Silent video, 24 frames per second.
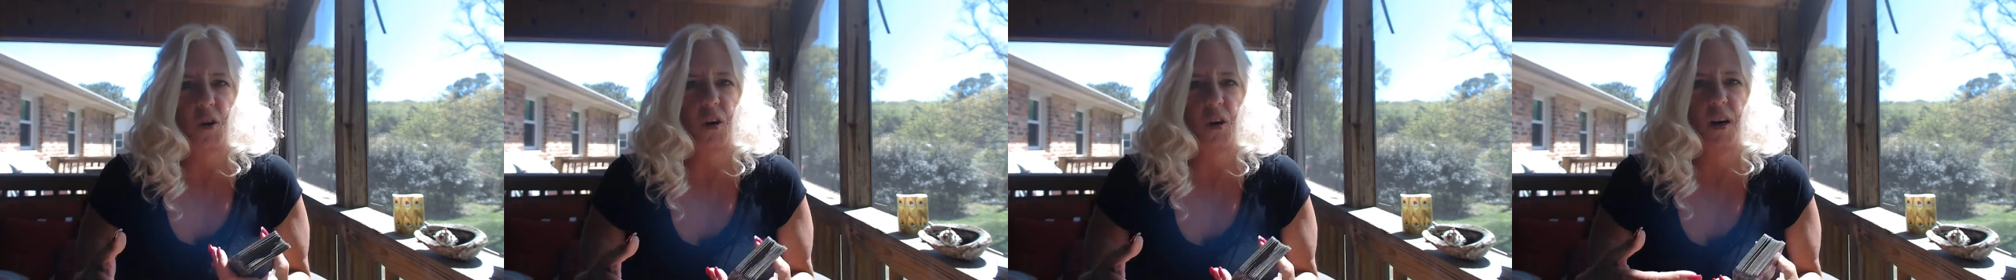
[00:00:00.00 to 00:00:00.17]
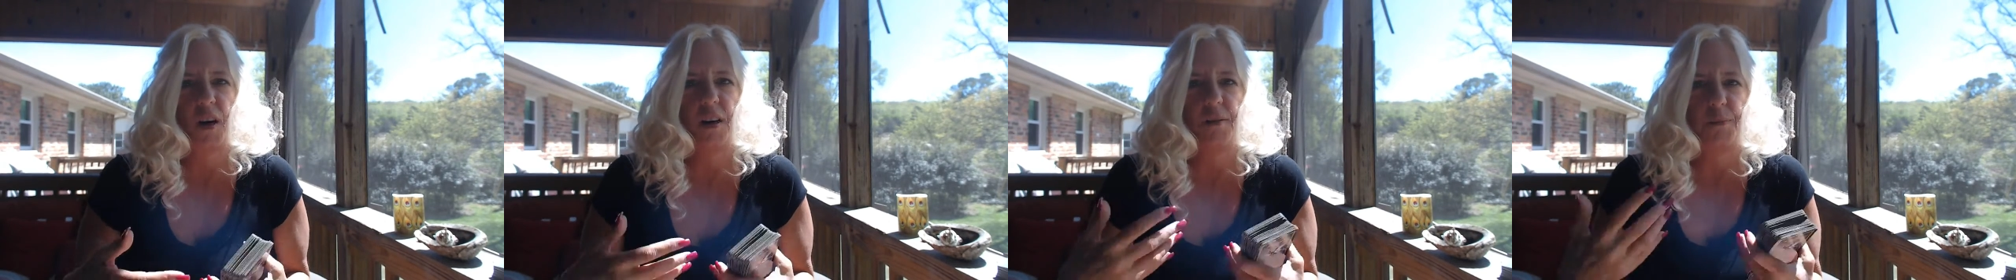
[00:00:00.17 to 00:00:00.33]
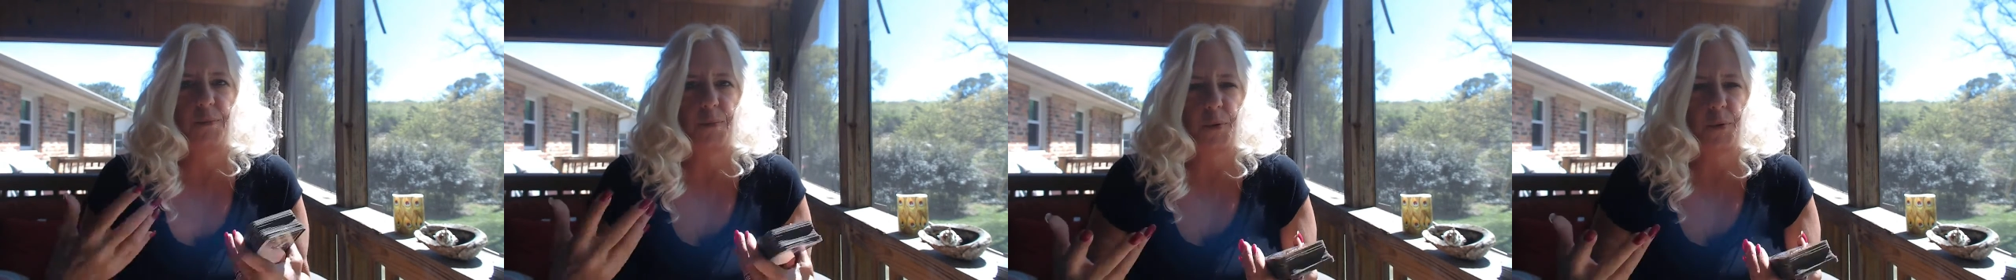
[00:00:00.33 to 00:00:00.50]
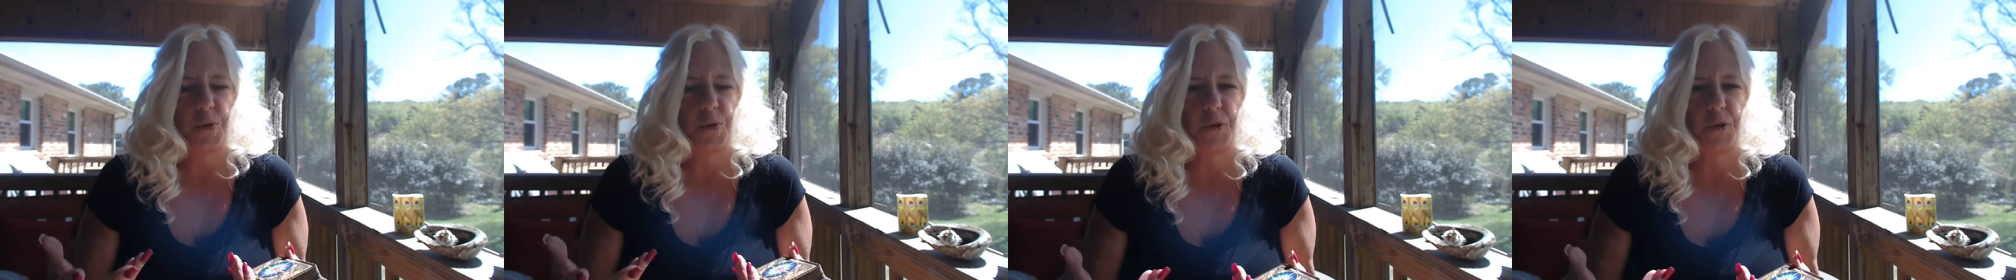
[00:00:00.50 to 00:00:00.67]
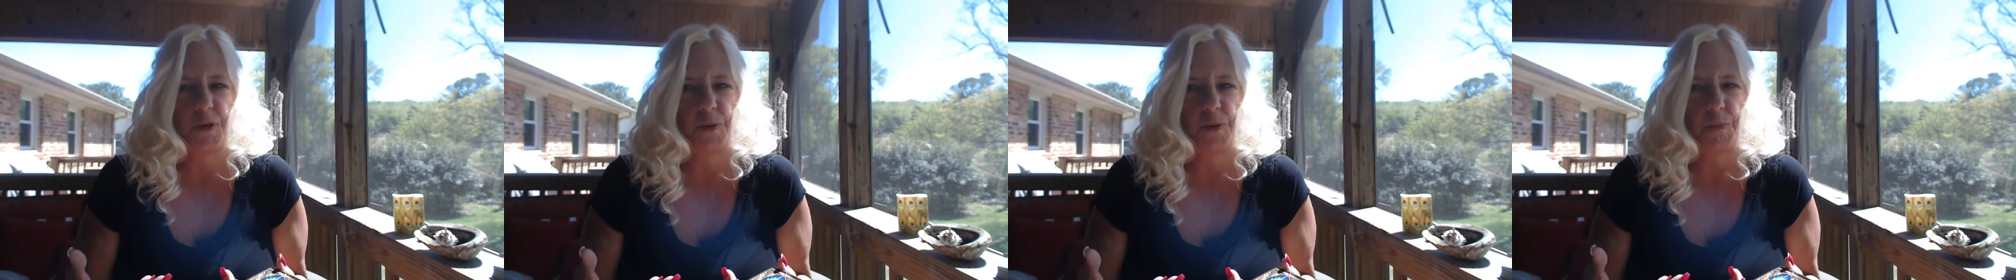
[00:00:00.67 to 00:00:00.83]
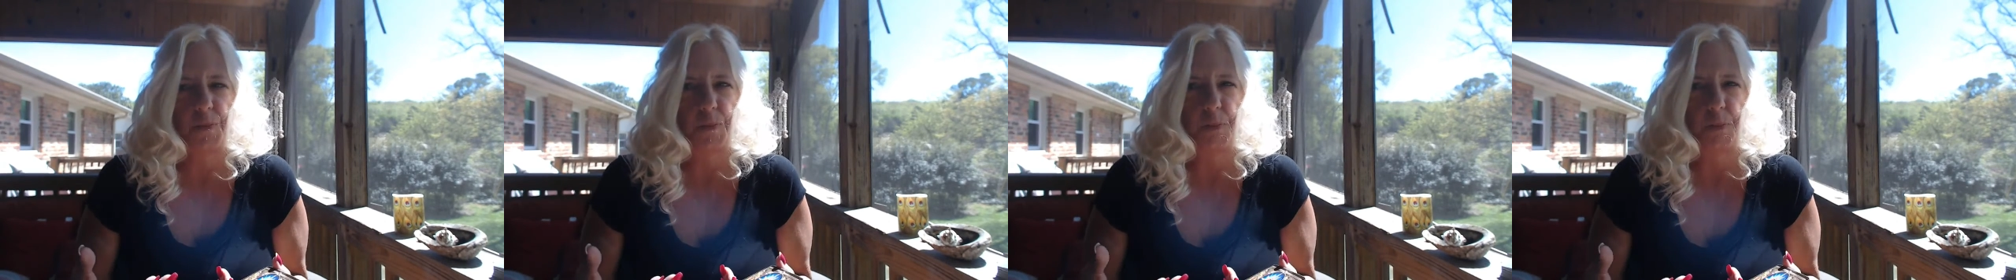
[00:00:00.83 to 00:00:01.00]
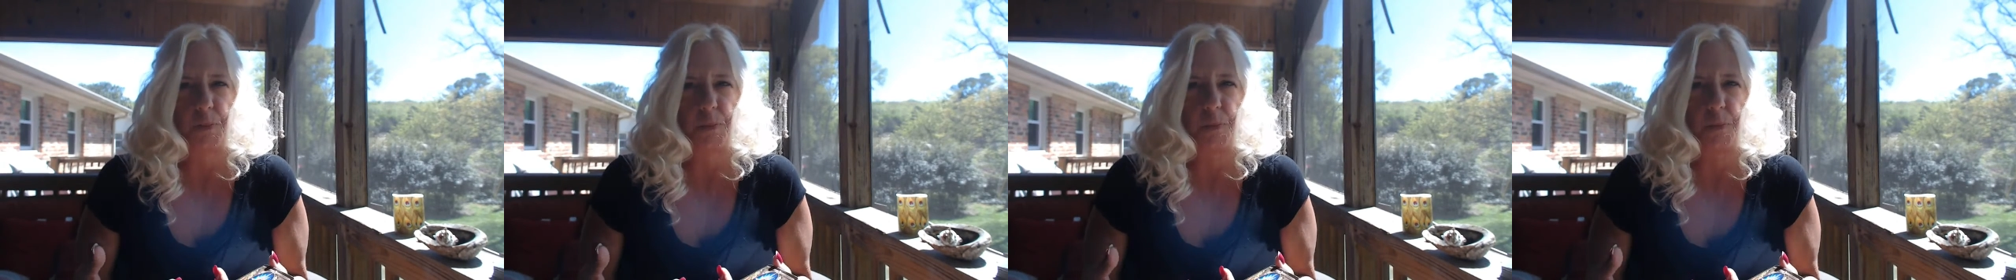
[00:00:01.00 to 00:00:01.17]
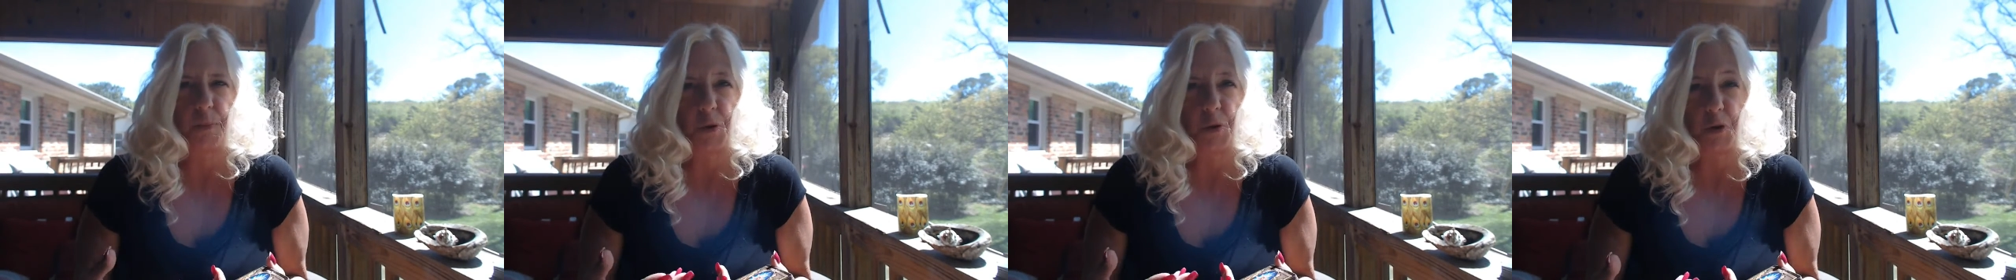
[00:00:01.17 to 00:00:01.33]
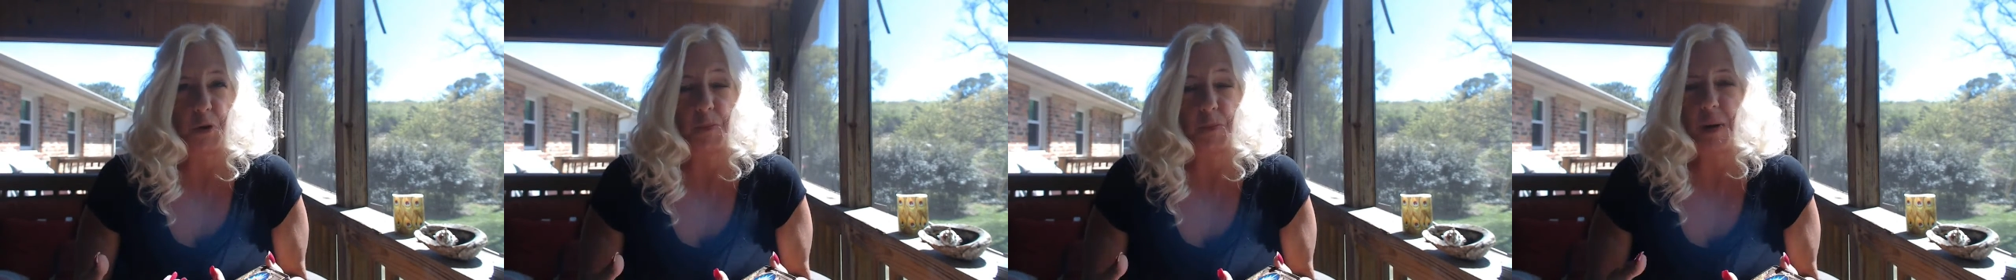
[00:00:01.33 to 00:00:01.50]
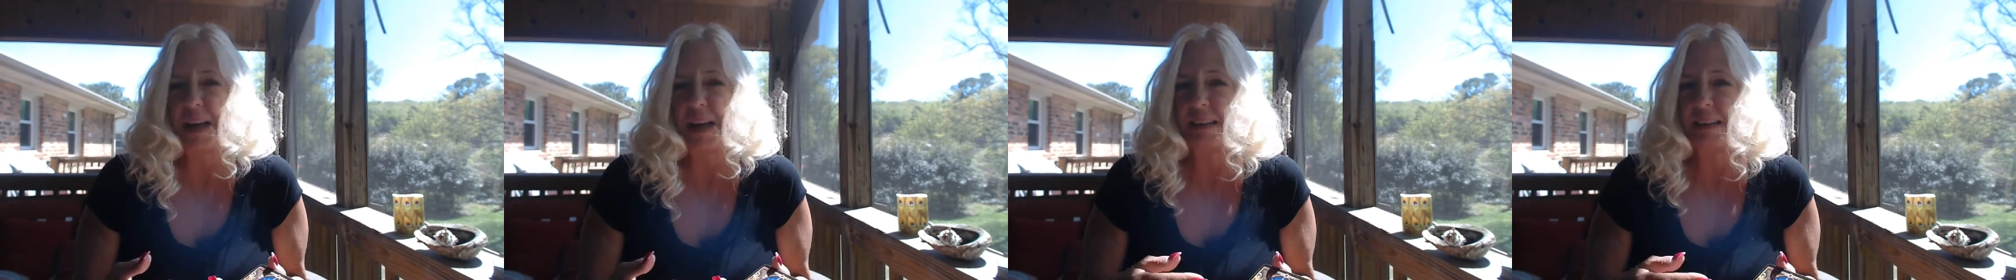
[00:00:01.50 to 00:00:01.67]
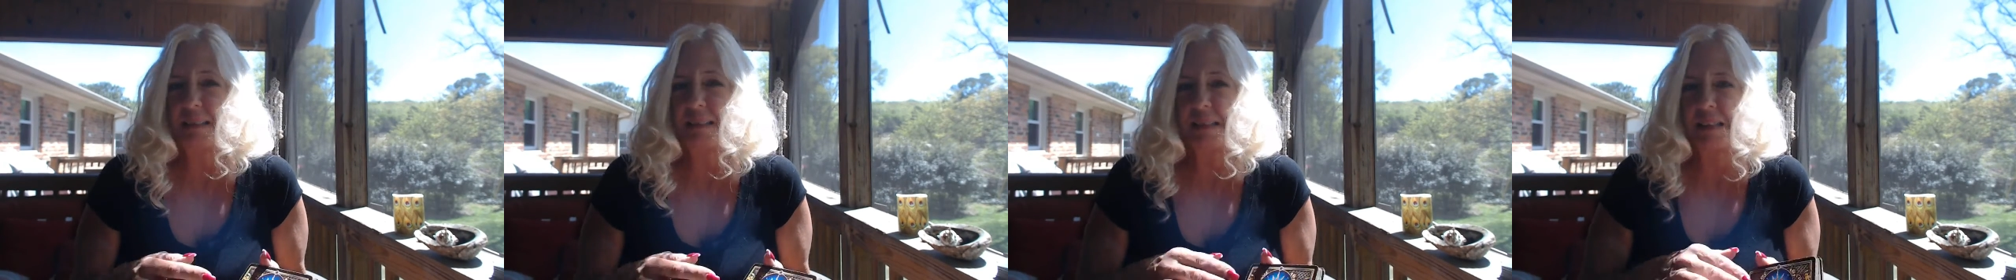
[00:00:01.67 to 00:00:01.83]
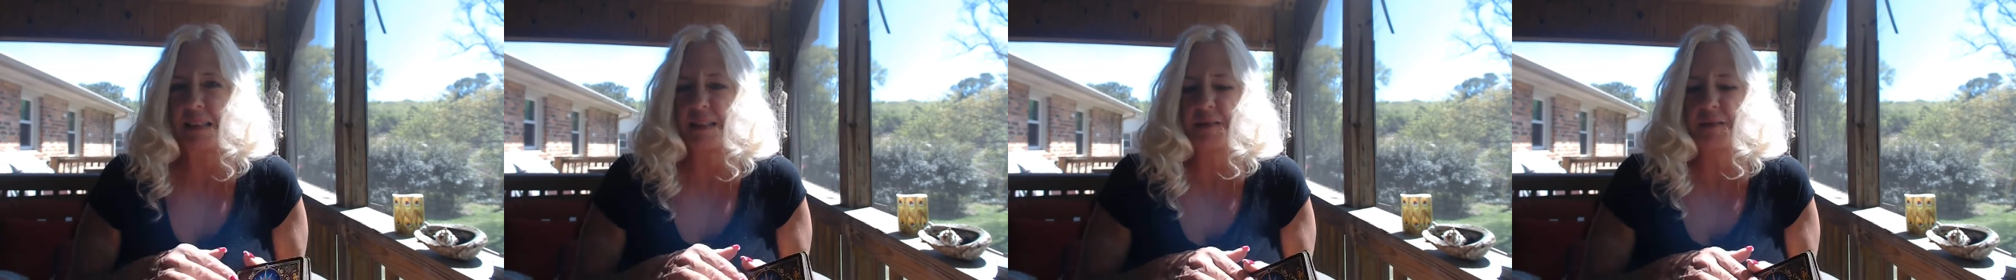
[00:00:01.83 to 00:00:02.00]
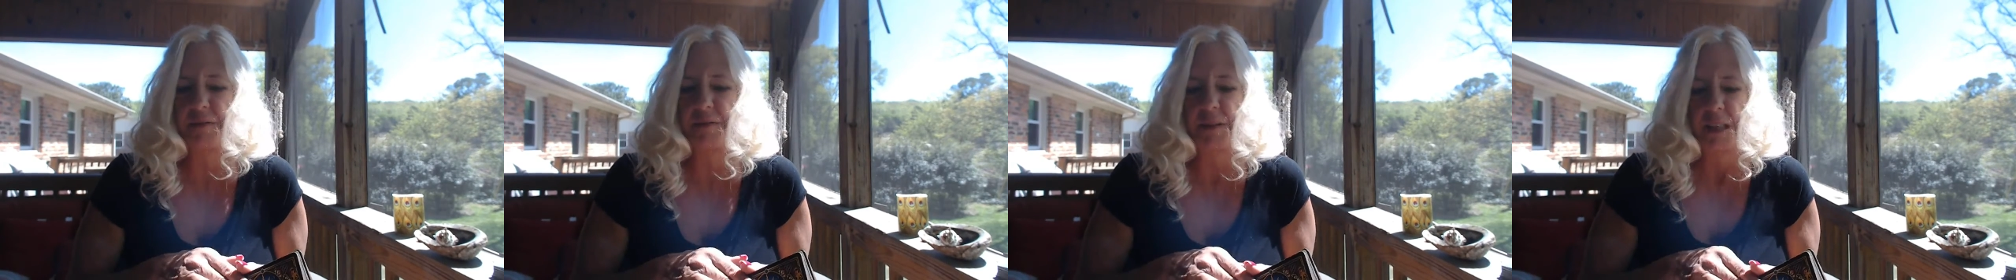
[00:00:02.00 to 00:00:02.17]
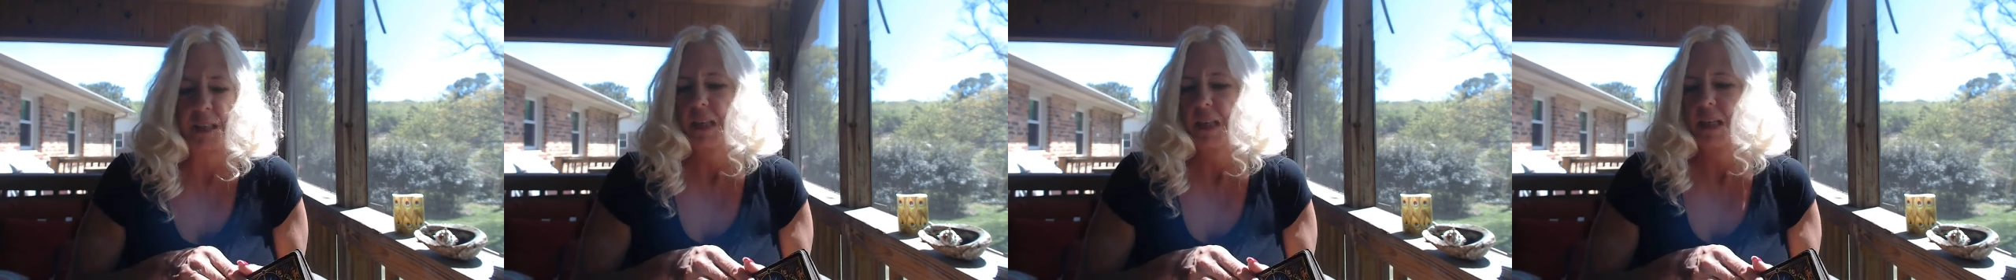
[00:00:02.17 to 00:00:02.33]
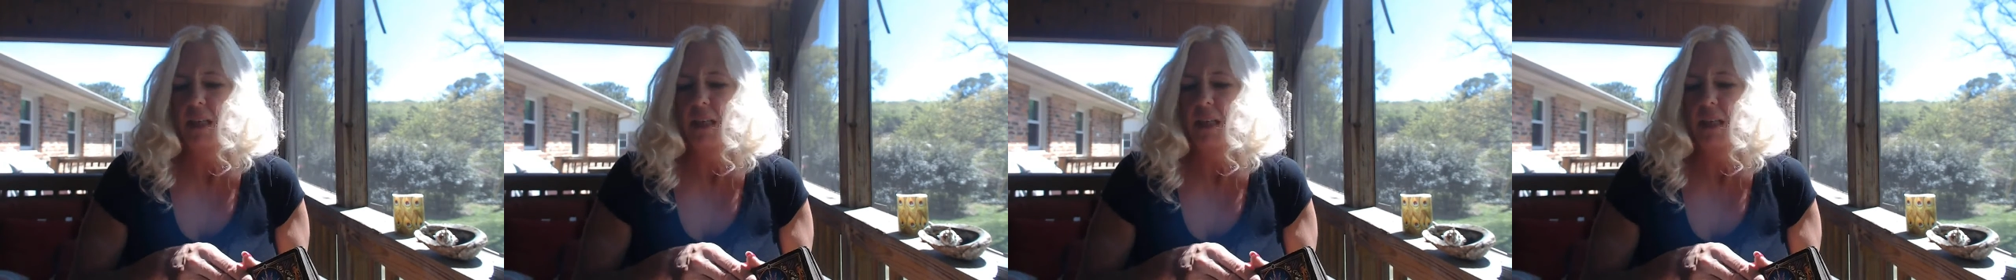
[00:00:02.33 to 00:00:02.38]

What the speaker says: thought, perspective.